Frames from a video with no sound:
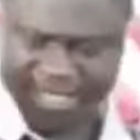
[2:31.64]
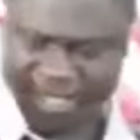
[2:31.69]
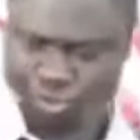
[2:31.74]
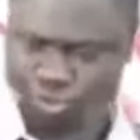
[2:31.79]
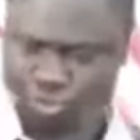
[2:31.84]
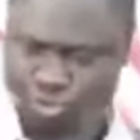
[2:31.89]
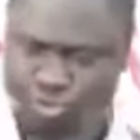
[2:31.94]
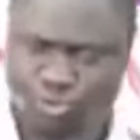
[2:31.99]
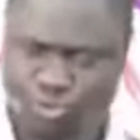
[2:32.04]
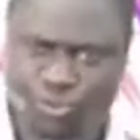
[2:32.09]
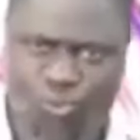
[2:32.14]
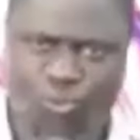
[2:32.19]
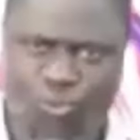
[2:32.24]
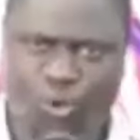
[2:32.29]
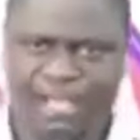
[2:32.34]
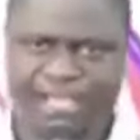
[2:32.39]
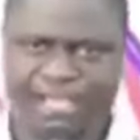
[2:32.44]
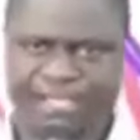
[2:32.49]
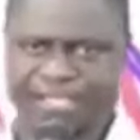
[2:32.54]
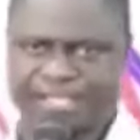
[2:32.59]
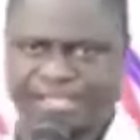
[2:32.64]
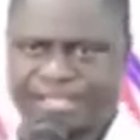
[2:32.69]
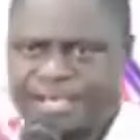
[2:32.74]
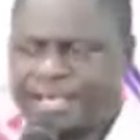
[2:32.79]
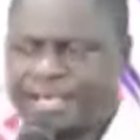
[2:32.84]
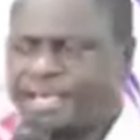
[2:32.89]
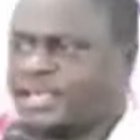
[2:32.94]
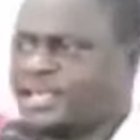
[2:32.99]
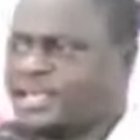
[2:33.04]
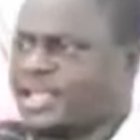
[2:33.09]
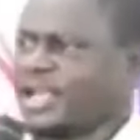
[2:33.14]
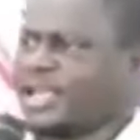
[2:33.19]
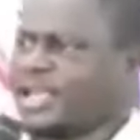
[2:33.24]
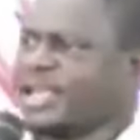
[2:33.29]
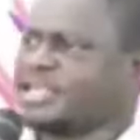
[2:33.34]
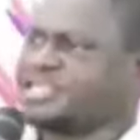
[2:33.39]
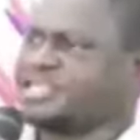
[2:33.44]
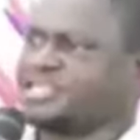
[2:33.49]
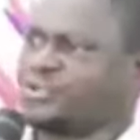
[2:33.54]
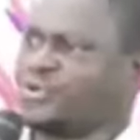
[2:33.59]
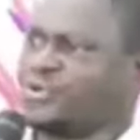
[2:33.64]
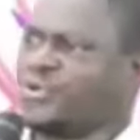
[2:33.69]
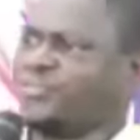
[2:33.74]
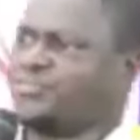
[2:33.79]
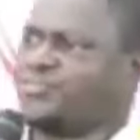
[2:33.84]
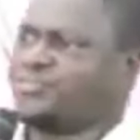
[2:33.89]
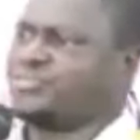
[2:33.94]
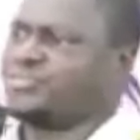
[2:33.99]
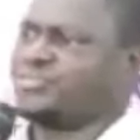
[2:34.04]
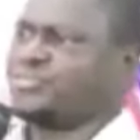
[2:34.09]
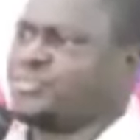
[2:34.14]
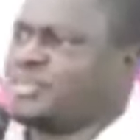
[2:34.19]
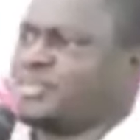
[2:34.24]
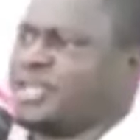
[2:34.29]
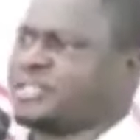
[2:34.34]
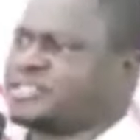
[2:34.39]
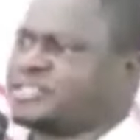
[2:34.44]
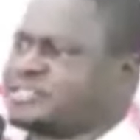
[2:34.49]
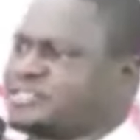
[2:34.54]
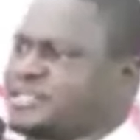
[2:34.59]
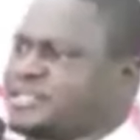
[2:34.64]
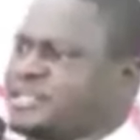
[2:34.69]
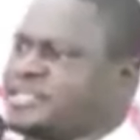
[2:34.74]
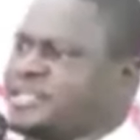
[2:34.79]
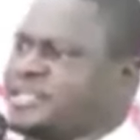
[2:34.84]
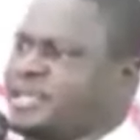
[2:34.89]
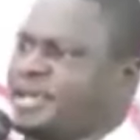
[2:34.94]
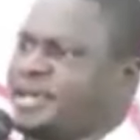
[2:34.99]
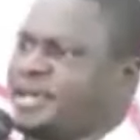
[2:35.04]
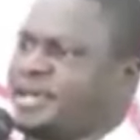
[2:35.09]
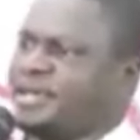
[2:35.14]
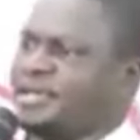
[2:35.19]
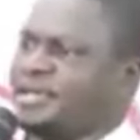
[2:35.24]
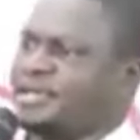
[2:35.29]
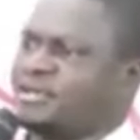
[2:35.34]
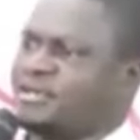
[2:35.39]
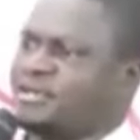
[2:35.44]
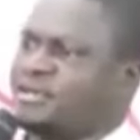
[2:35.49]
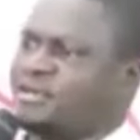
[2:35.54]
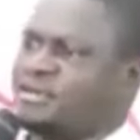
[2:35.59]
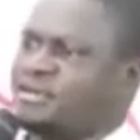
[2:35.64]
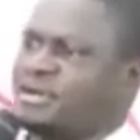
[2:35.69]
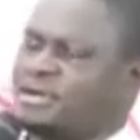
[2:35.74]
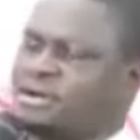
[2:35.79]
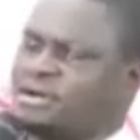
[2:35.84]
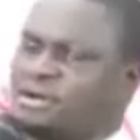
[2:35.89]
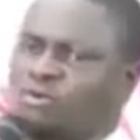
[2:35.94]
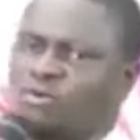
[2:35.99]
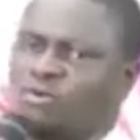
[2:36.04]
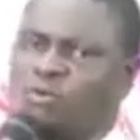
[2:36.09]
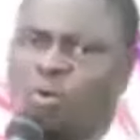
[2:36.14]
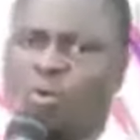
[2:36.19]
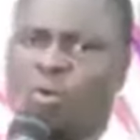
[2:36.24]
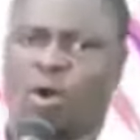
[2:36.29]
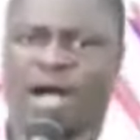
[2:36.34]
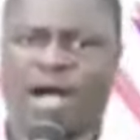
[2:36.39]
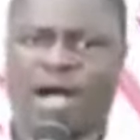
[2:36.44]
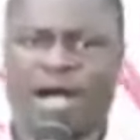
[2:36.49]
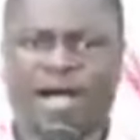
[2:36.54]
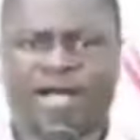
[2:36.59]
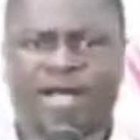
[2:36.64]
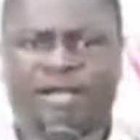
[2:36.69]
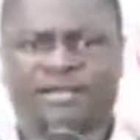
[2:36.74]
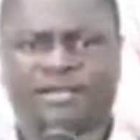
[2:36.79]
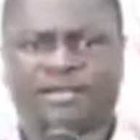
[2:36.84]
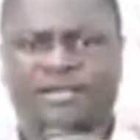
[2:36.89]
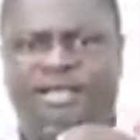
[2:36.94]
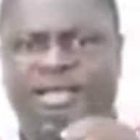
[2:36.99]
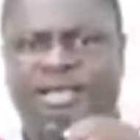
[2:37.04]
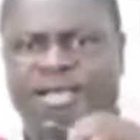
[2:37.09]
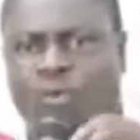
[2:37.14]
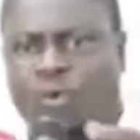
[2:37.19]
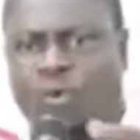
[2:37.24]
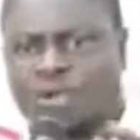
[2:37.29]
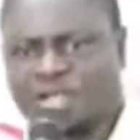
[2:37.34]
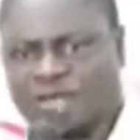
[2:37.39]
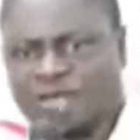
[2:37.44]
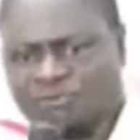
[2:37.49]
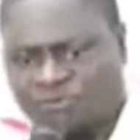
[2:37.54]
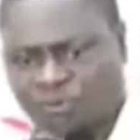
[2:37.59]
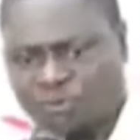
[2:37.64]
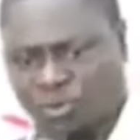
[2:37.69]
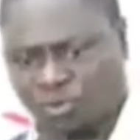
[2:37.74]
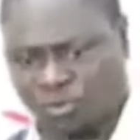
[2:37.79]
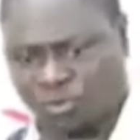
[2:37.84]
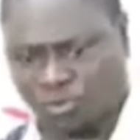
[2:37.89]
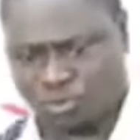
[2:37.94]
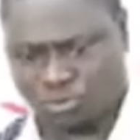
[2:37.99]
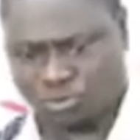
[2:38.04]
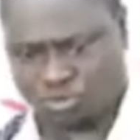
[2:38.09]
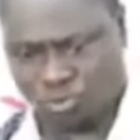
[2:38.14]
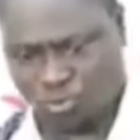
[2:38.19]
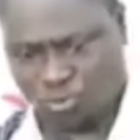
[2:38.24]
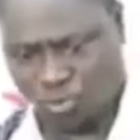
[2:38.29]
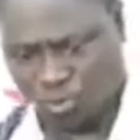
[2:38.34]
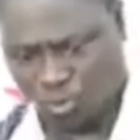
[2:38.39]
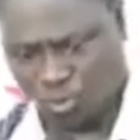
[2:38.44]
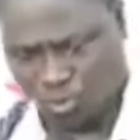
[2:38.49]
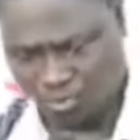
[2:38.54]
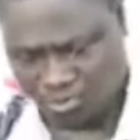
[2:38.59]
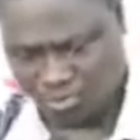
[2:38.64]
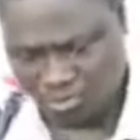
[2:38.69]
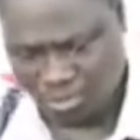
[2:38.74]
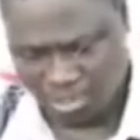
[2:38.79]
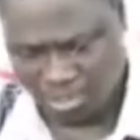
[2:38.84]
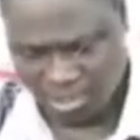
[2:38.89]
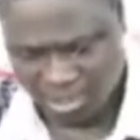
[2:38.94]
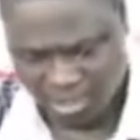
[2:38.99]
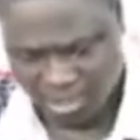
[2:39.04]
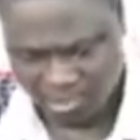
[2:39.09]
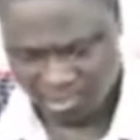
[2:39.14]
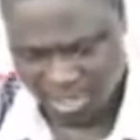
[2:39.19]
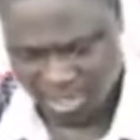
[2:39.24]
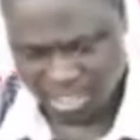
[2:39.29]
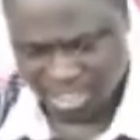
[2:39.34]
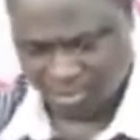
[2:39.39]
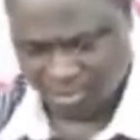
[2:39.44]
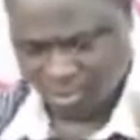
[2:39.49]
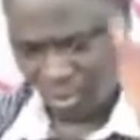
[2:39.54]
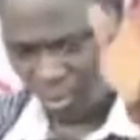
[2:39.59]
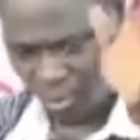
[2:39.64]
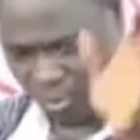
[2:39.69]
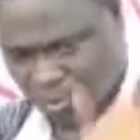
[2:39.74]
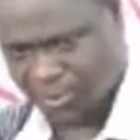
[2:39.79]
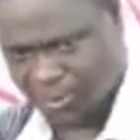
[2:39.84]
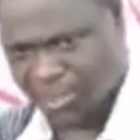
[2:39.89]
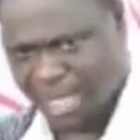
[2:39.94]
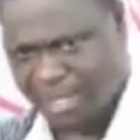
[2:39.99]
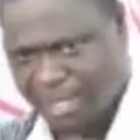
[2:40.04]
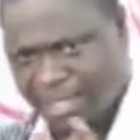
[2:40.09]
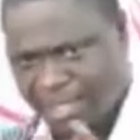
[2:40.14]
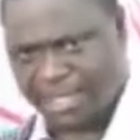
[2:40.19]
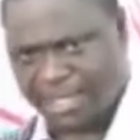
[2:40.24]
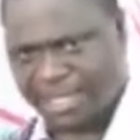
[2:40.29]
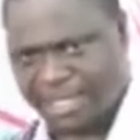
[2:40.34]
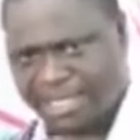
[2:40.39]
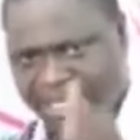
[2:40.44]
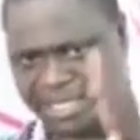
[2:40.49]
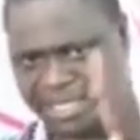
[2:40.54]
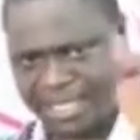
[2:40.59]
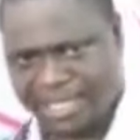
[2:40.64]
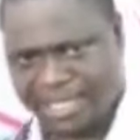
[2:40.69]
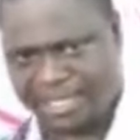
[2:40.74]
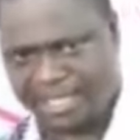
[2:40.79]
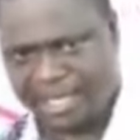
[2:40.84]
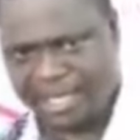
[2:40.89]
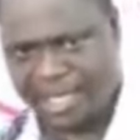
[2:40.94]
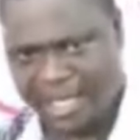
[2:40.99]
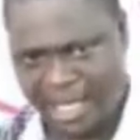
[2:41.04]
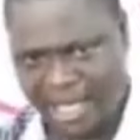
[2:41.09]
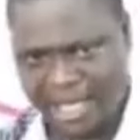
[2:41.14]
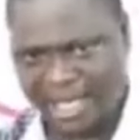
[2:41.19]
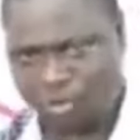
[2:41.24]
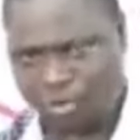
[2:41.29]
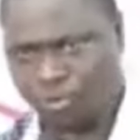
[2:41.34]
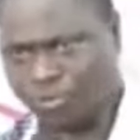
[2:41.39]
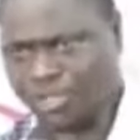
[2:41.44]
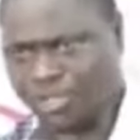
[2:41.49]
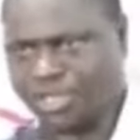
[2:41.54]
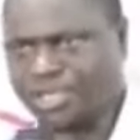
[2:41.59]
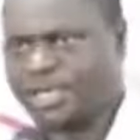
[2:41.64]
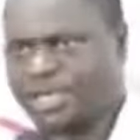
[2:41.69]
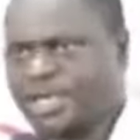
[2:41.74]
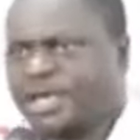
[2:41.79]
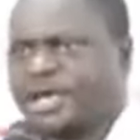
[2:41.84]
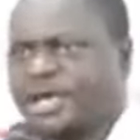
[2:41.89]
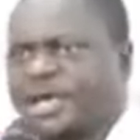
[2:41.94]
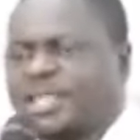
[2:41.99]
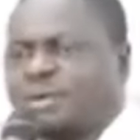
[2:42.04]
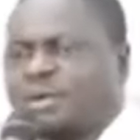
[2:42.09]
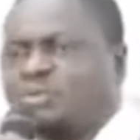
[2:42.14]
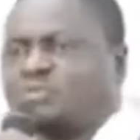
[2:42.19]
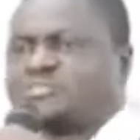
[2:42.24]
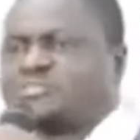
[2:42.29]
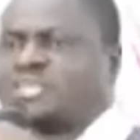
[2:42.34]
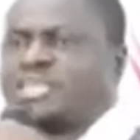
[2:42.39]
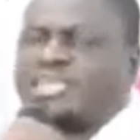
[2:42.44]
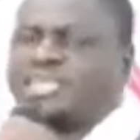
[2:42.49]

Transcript: ni tutum no wan na gate no na it said there won a e order for no unso mu wo plate bi omutwa e de ye ha eno bi e na mu se de